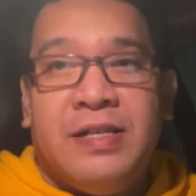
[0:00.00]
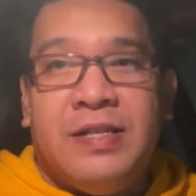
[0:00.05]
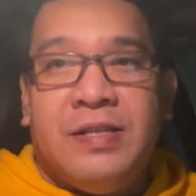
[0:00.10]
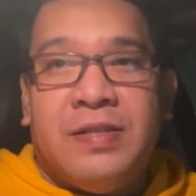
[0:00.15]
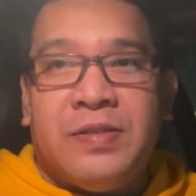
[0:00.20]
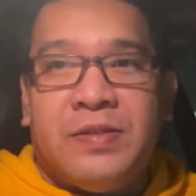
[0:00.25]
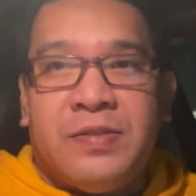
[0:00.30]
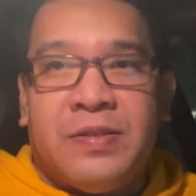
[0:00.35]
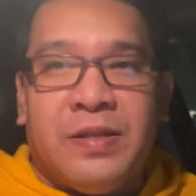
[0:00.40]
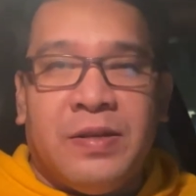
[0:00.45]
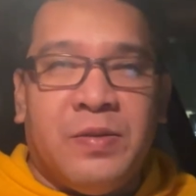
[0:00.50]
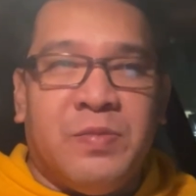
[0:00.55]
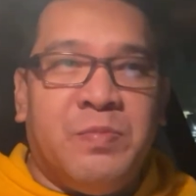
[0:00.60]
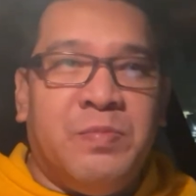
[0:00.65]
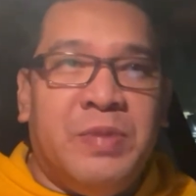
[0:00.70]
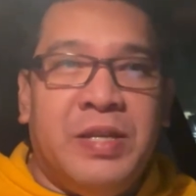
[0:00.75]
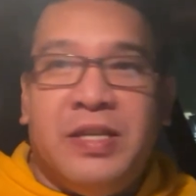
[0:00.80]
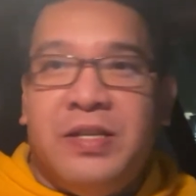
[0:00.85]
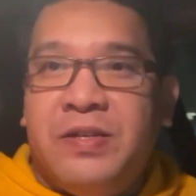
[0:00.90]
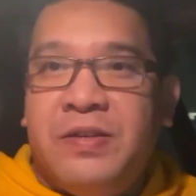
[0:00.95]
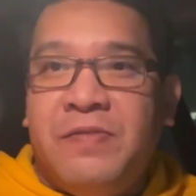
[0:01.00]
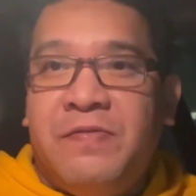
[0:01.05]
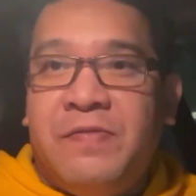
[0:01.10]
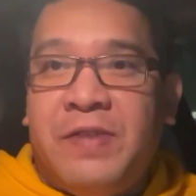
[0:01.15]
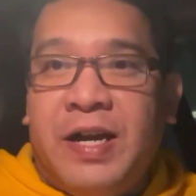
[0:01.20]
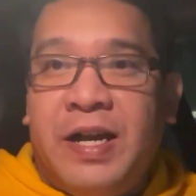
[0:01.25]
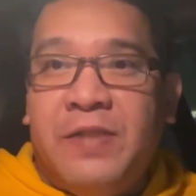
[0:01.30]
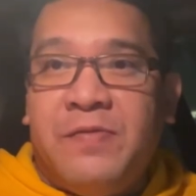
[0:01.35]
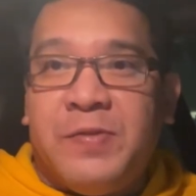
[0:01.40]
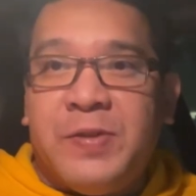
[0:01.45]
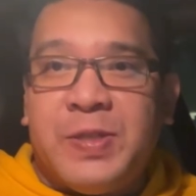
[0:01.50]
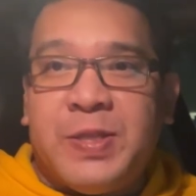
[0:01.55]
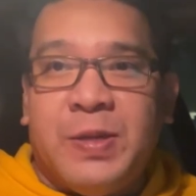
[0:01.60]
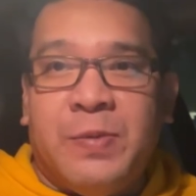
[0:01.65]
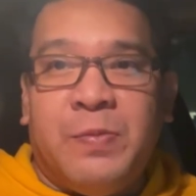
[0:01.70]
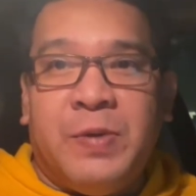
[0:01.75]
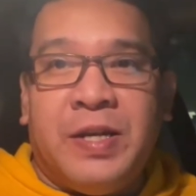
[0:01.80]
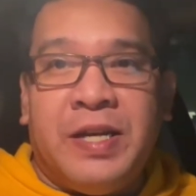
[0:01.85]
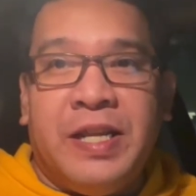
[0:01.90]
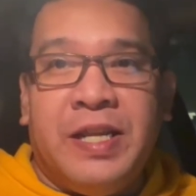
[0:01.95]
So that would be a good find for
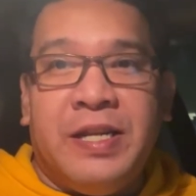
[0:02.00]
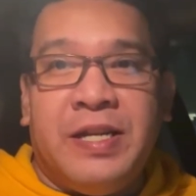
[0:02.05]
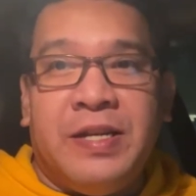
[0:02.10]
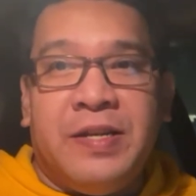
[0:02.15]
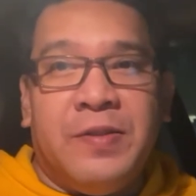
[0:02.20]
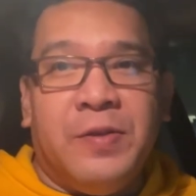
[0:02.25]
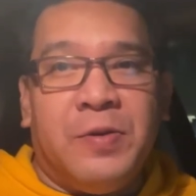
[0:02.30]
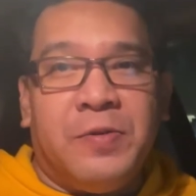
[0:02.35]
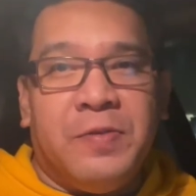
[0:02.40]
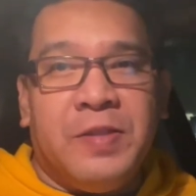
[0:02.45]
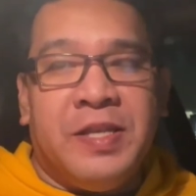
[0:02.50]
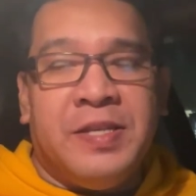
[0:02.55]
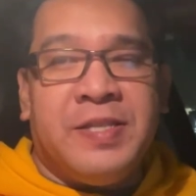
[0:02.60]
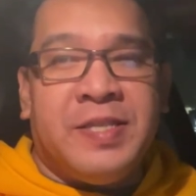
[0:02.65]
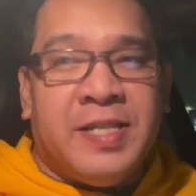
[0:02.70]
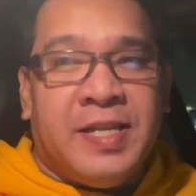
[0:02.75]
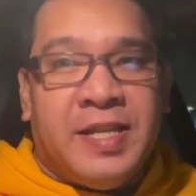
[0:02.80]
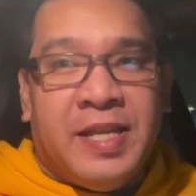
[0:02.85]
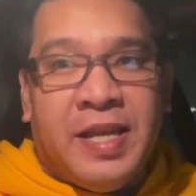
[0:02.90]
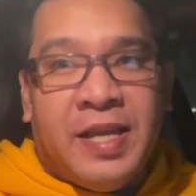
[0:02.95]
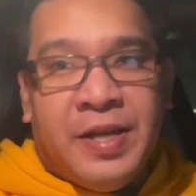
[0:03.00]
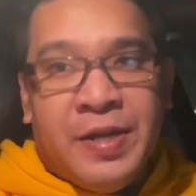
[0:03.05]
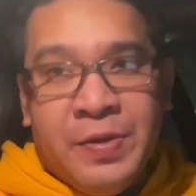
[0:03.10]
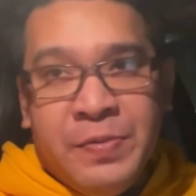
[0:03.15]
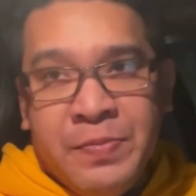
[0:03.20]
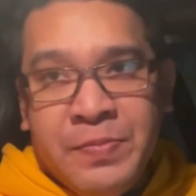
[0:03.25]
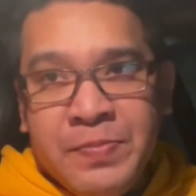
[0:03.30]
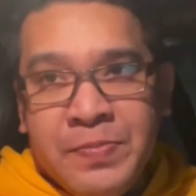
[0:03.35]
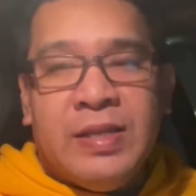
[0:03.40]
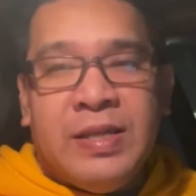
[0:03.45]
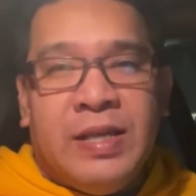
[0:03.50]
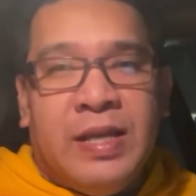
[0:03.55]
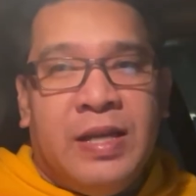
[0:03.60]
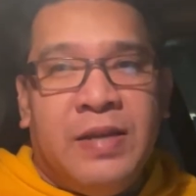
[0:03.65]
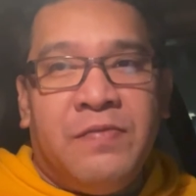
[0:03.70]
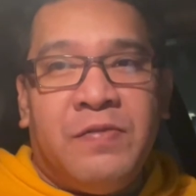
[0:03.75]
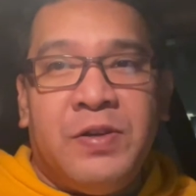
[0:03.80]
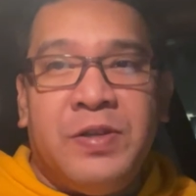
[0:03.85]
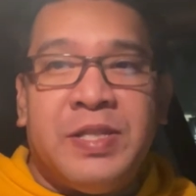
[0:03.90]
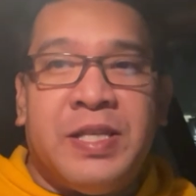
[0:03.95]
someone here locally in San Diego. And
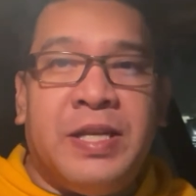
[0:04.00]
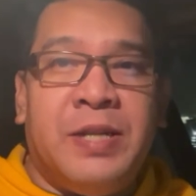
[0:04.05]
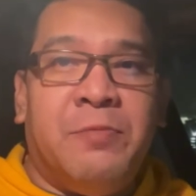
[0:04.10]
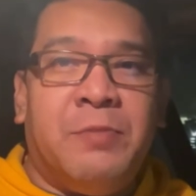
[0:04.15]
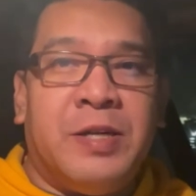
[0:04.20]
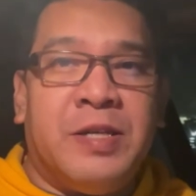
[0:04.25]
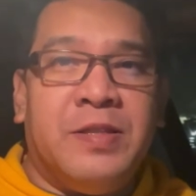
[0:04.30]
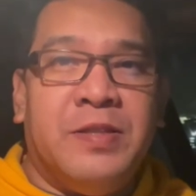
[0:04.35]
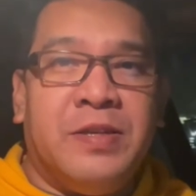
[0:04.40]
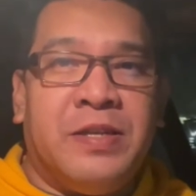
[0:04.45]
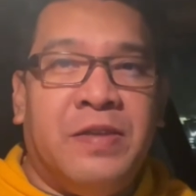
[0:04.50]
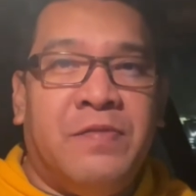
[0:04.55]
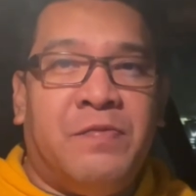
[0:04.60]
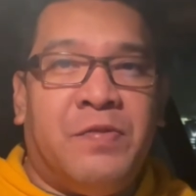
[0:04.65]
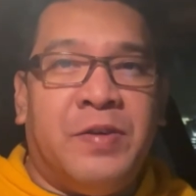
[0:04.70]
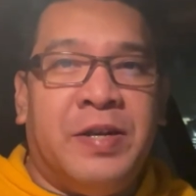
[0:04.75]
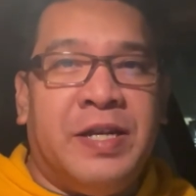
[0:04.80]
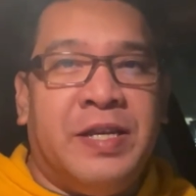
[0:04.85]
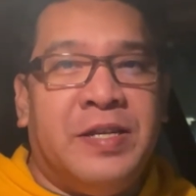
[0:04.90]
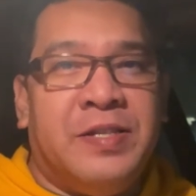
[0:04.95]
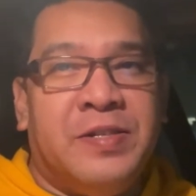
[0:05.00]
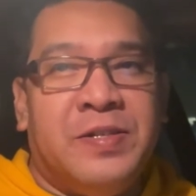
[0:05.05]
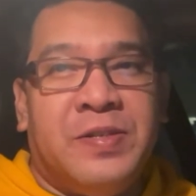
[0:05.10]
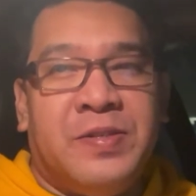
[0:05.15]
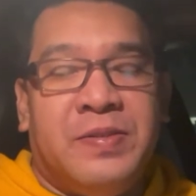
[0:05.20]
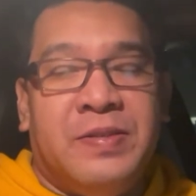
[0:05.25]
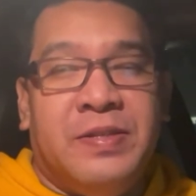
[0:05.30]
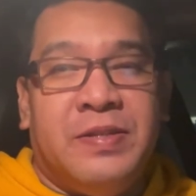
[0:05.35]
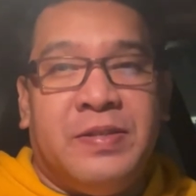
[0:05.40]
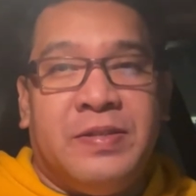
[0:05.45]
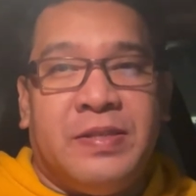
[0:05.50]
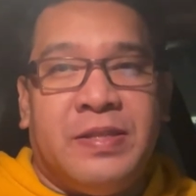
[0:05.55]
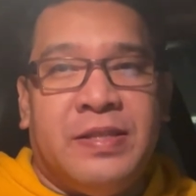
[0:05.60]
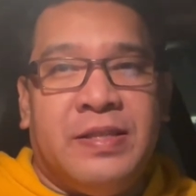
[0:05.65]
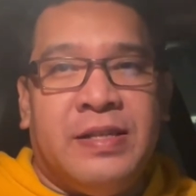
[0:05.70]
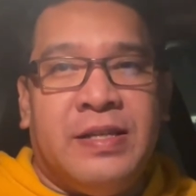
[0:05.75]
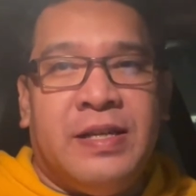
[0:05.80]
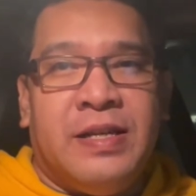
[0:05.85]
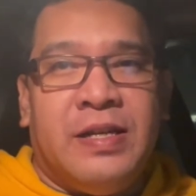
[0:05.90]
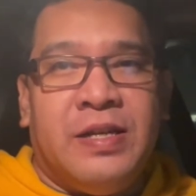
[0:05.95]
of course, anyone looking for any other you know,
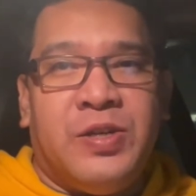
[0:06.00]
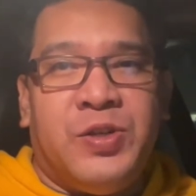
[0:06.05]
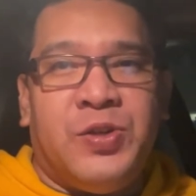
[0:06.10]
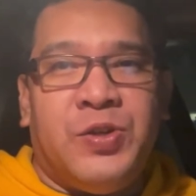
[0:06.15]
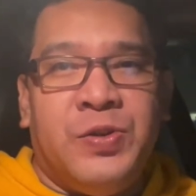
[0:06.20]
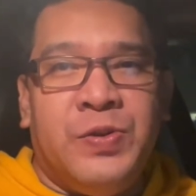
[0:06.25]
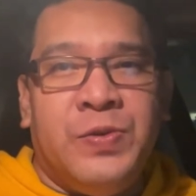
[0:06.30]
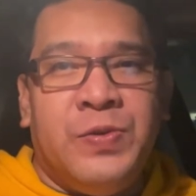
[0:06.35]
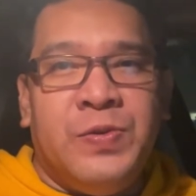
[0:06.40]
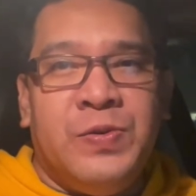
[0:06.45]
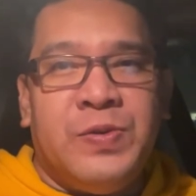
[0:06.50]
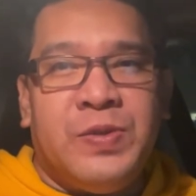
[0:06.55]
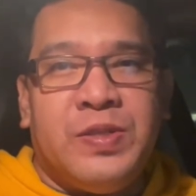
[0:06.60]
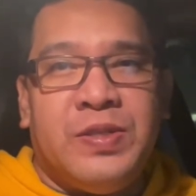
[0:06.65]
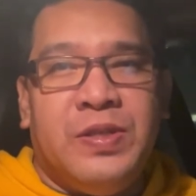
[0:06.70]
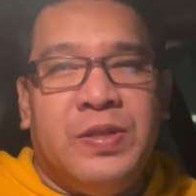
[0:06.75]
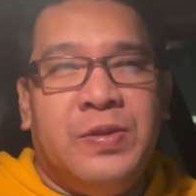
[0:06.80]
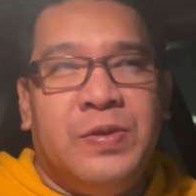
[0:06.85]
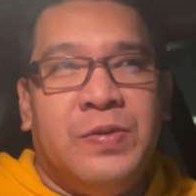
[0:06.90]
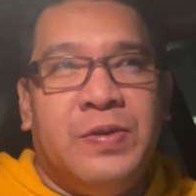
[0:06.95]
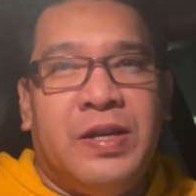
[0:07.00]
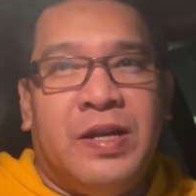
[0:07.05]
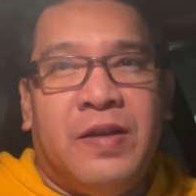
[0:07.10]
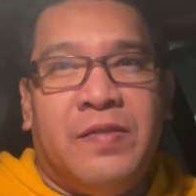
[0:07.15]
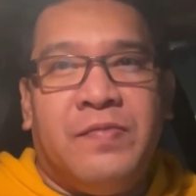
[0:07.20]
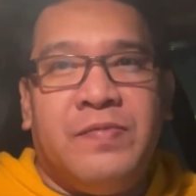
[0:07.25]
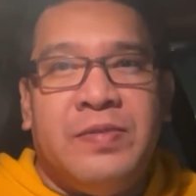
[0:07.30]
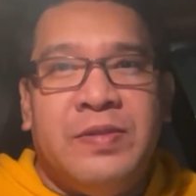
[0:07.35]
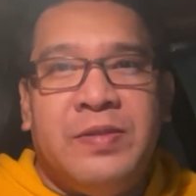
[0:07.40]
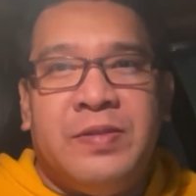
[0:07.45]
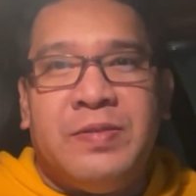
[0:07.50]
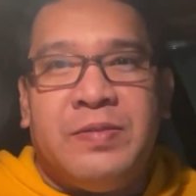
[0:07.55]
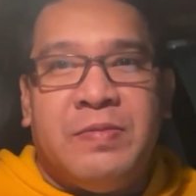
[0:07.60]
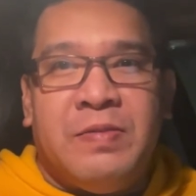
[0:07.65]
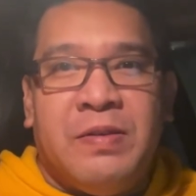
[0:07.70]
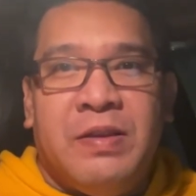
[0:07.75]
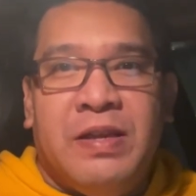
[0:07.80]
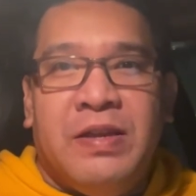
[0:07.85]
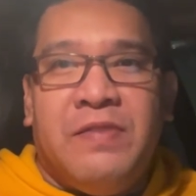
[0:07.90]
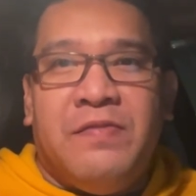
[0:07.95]
uh, shoes, they do have you know,
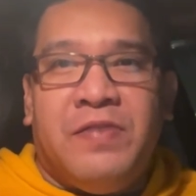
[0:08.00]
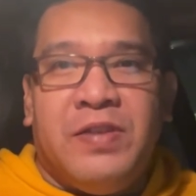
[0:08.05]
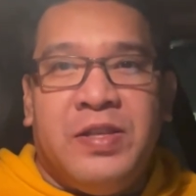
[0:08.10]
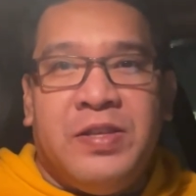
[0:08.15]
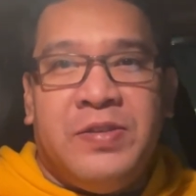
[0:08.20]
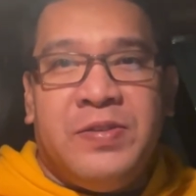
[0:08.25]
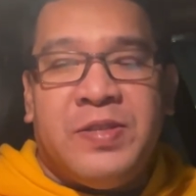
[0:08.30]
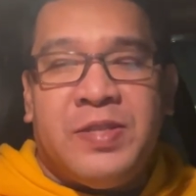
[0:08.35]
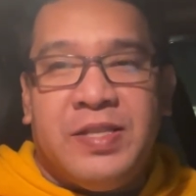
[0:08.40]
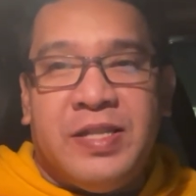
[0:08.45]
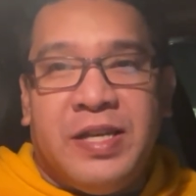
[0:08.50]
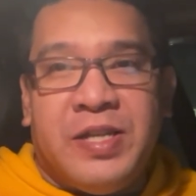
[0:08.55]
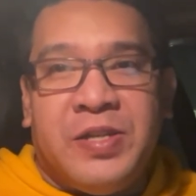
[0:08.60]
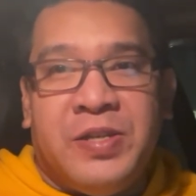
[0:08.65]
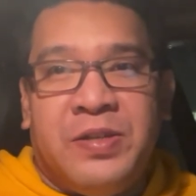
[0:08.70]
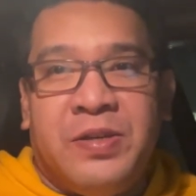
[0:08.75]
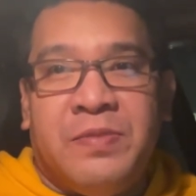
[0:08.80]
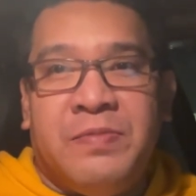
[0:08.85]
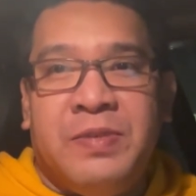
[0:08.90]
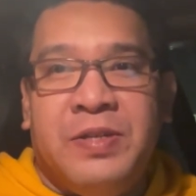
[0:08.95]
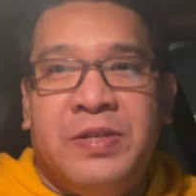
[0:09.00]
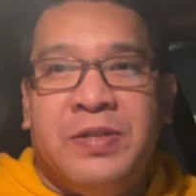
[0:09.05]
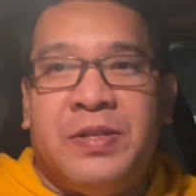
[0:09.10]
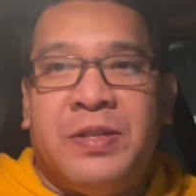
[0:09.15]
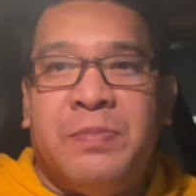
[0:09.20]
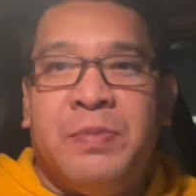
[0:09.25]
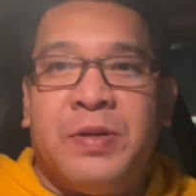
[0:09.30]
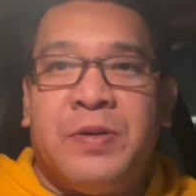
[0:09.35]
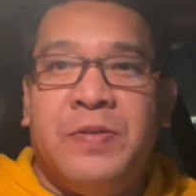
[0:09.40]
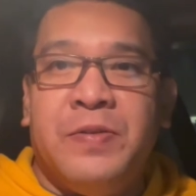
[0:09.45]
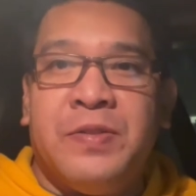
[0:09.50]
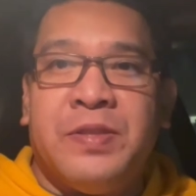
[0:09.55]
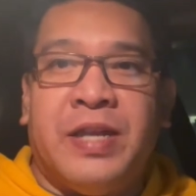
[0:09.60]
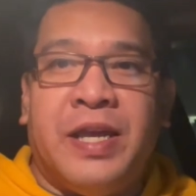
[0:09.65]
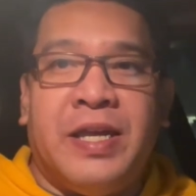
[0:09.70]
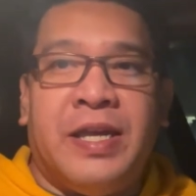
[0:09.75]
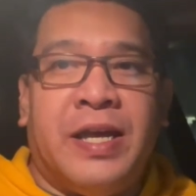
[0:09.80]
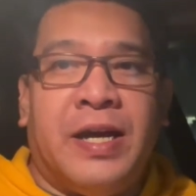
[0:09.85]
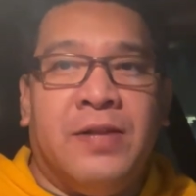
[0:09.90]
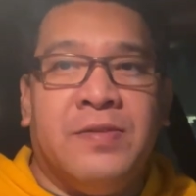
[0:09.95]
fairly good selection of your typical
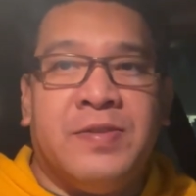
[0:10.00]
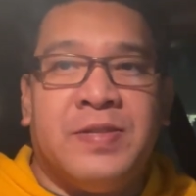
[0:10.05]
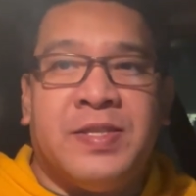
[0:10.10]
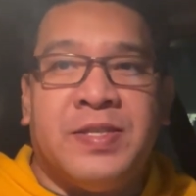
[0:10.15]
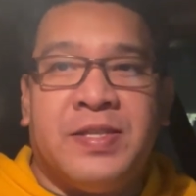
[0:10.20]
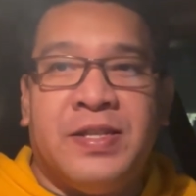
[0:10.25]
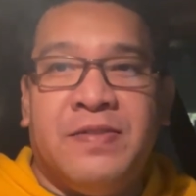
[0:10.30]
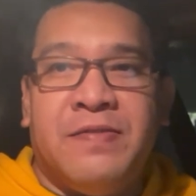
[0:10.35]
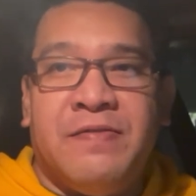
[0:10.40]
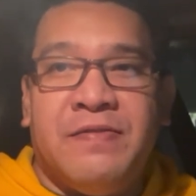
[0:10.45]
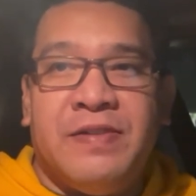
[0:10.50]
Nike outlet stuff.